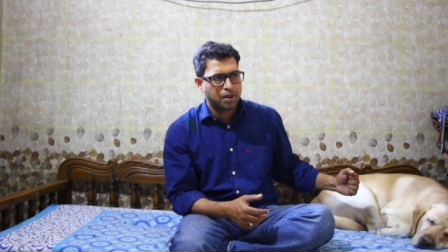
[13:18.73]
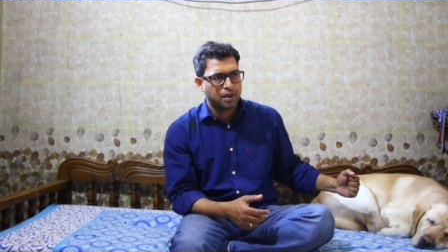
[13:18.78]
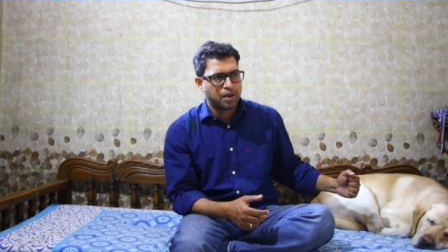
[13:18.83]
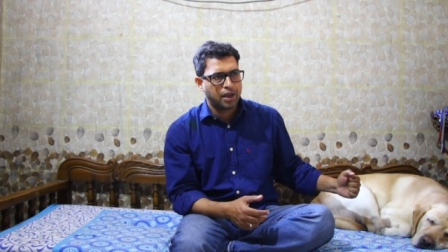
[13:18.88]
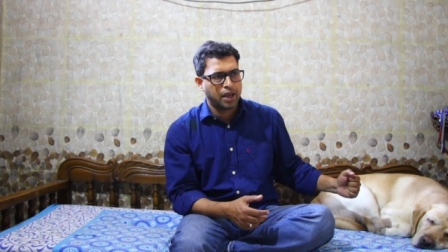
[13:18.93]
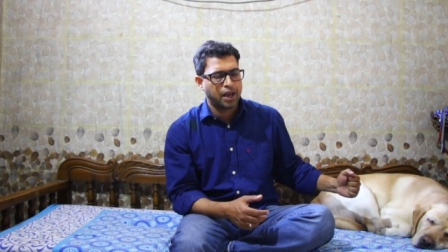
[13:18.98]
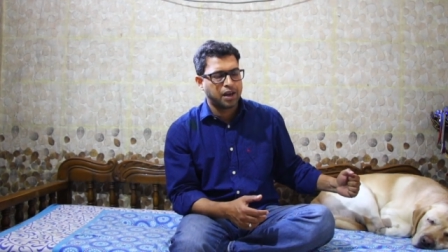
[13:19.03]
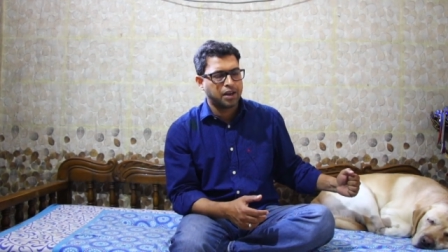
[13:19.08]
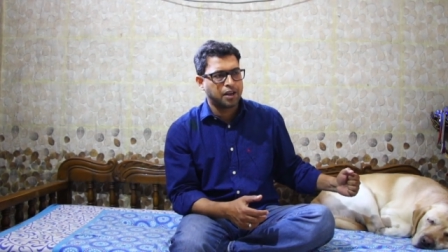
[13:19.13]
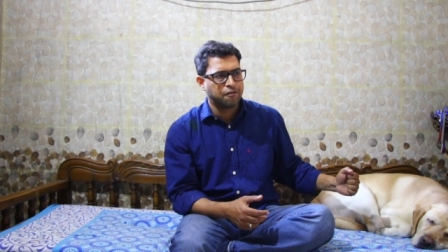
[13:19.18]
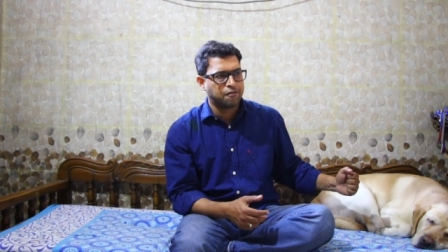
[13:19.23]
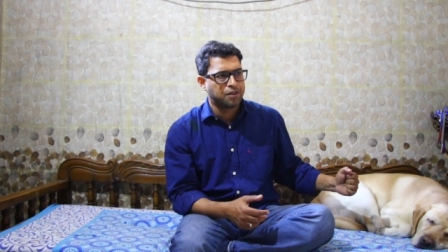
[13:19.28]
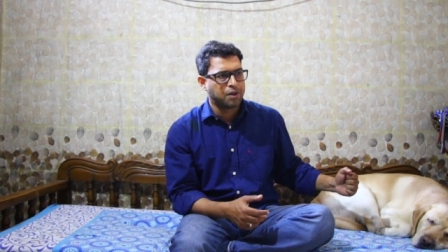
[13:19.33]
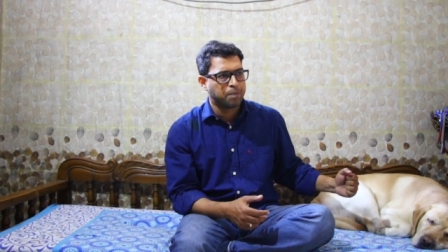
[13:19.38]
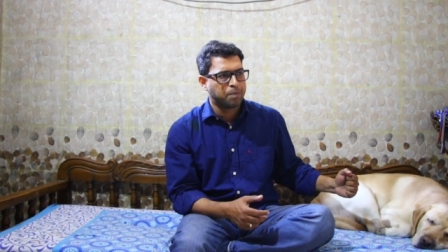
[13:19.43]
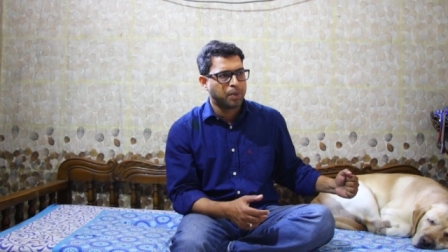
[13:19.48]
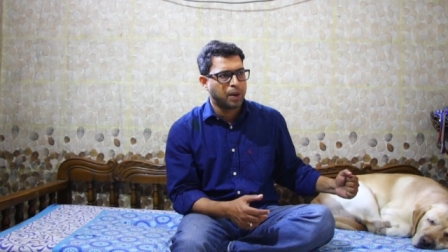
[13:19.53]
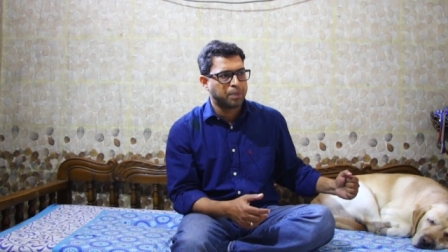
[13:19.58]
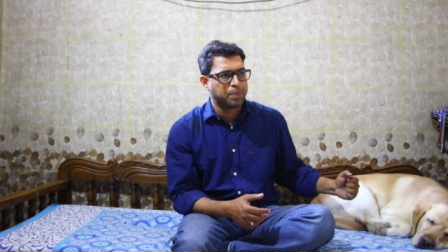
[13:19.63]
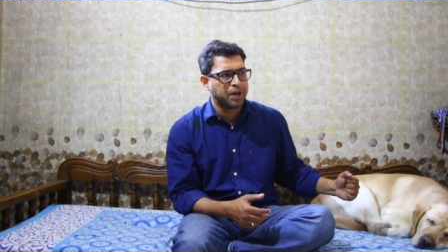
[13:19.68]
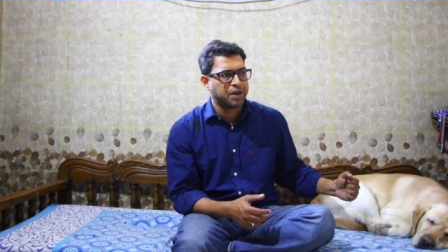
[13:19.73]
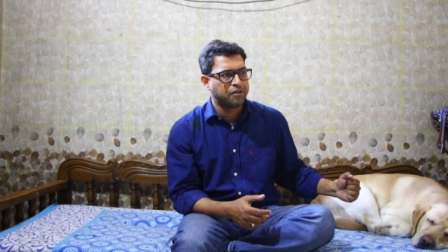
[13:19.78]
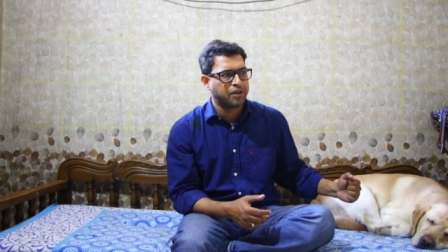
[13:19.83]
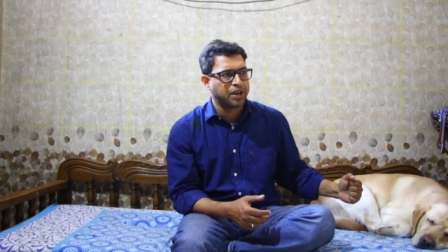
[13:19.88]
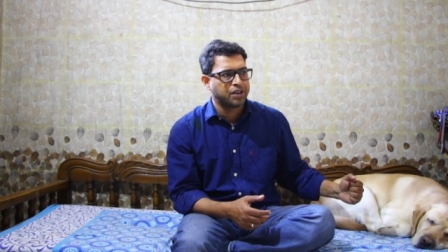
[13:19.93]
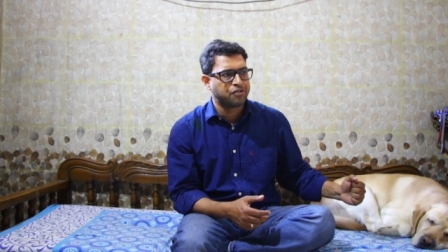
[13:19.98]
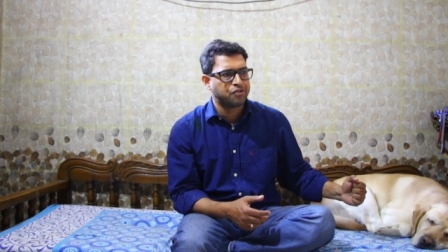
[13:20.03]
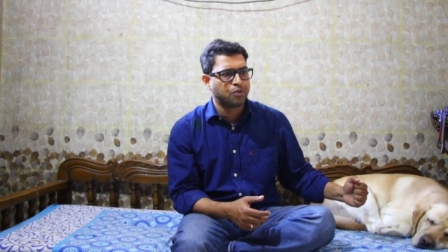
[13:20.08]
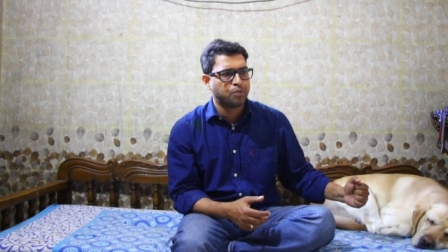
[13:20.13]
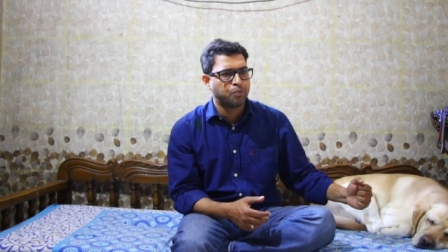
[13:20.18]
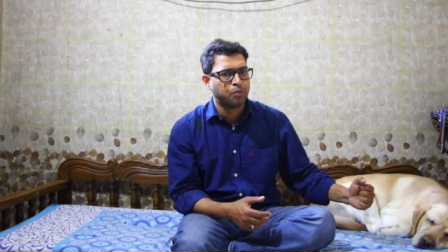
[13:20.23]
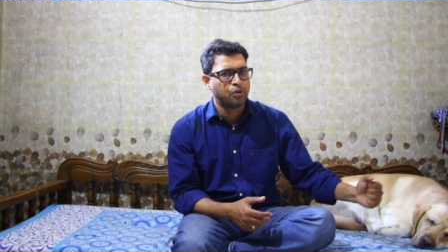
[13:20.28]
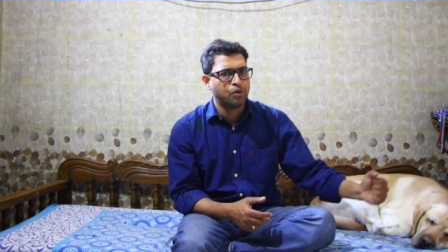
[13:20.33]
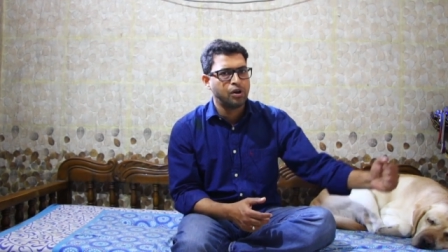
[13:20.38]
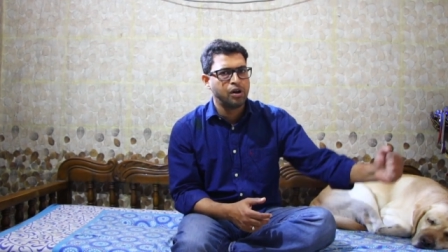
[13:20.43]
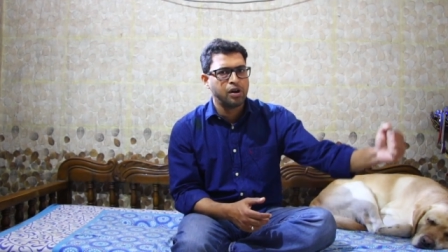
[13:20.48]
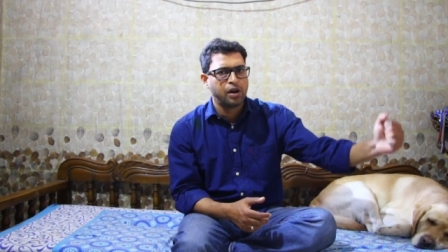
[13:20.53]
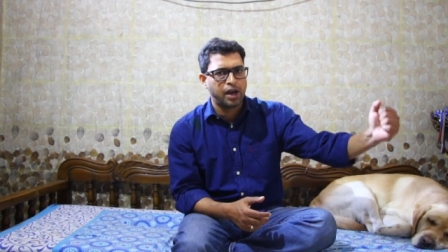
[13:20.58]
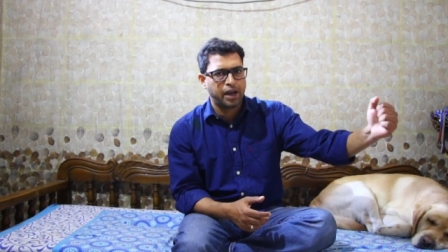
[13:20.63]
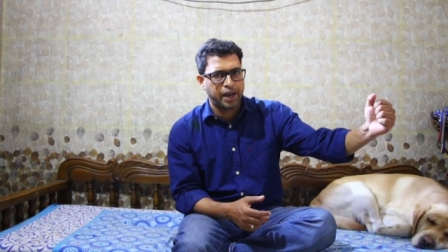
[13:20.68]
And if the puppy tries to
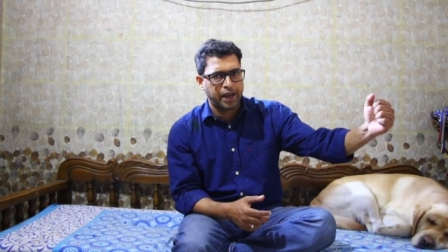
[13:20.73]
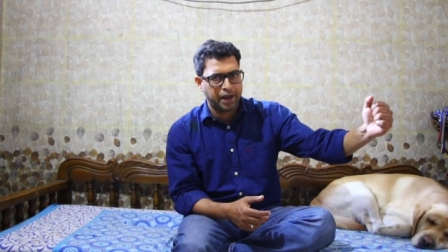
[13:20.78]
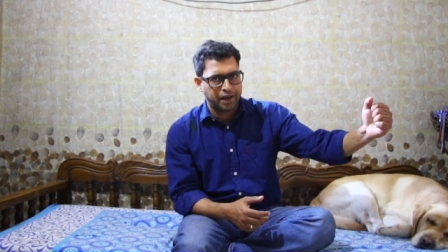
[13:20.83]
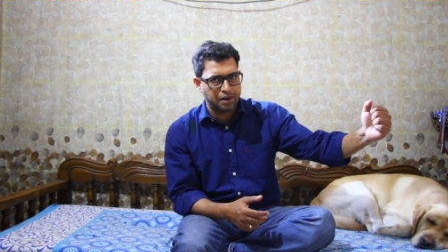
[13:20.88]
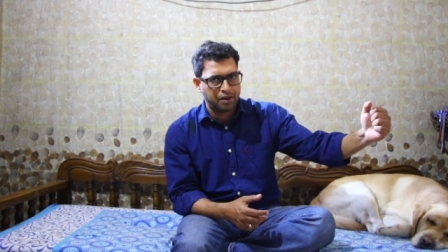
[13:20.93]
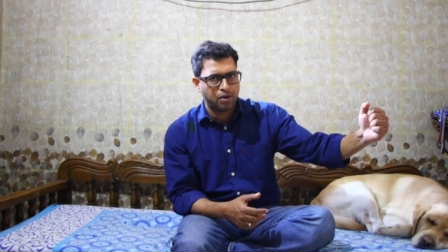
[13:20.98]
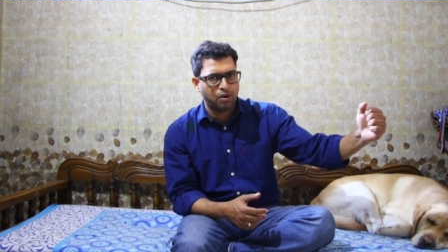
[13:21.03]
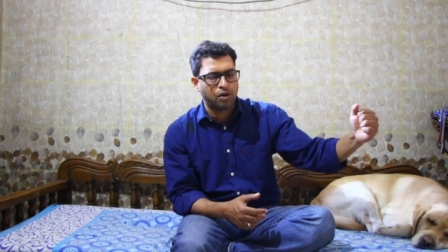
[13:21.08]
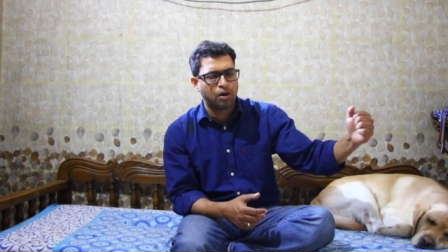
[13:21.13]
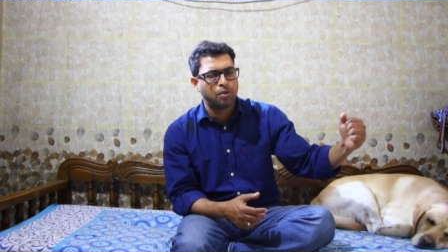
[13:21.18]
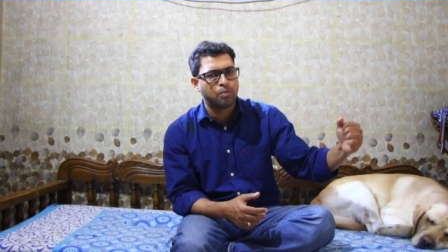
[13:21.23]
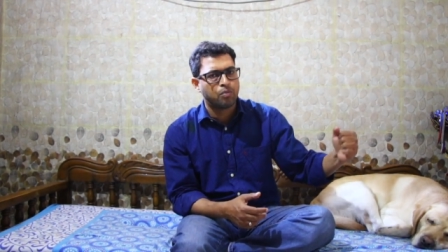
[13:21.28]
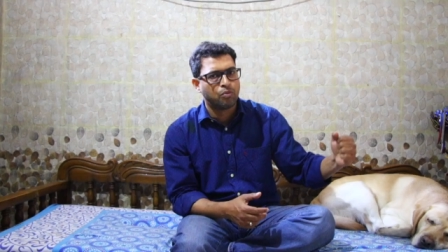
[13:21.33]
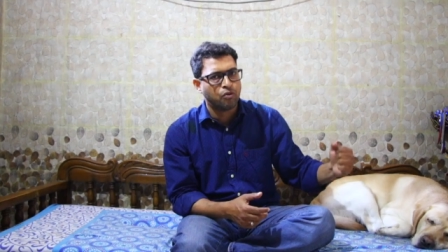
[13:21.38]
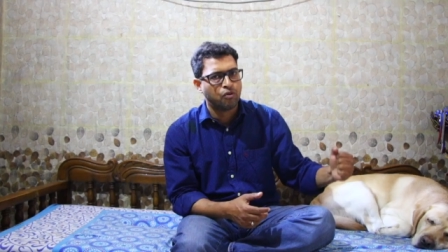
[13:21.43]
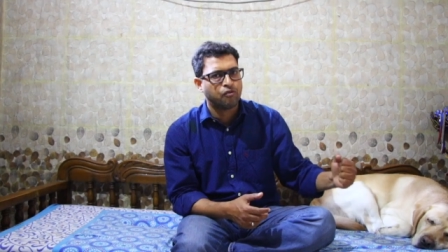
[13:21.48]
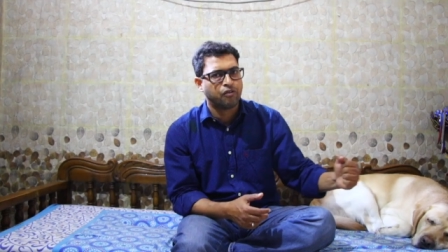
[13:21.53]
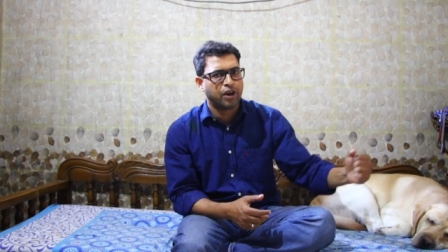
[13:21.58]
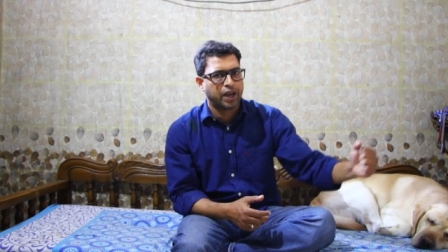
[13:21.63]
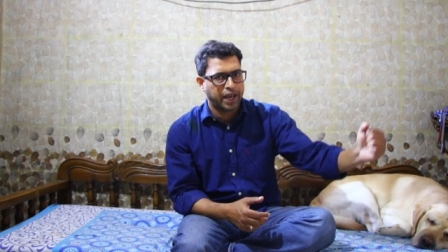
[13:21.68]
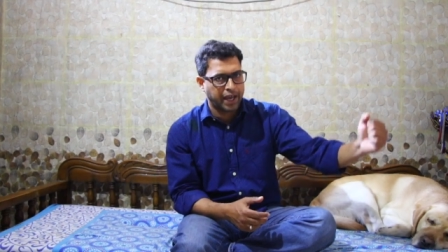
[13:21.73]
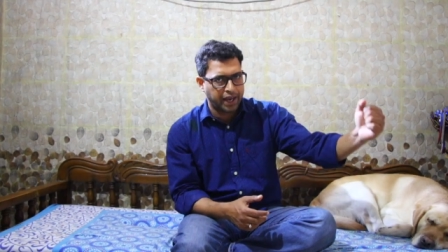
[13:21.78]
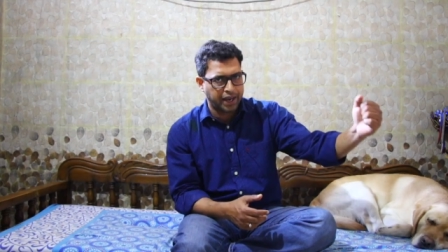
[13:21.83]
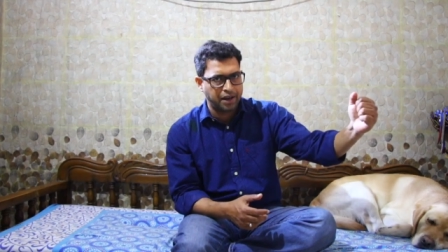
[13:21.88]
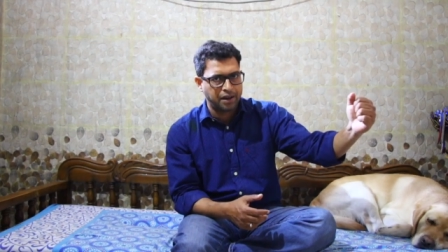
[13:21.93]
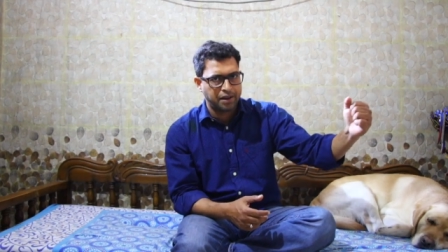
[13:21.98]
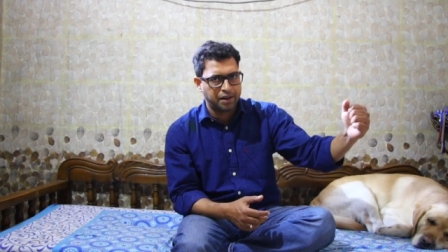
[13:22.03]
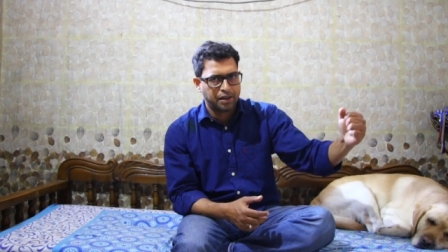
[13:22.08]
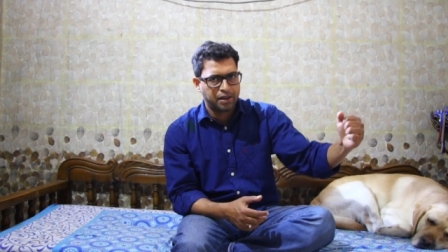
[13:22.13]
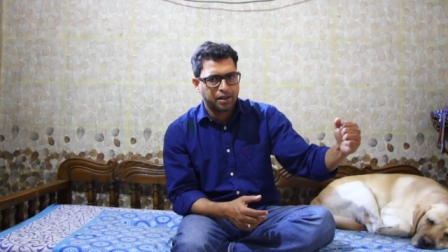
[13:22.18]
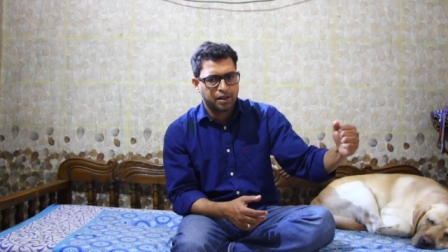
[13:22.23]
pull ahead or move ahead,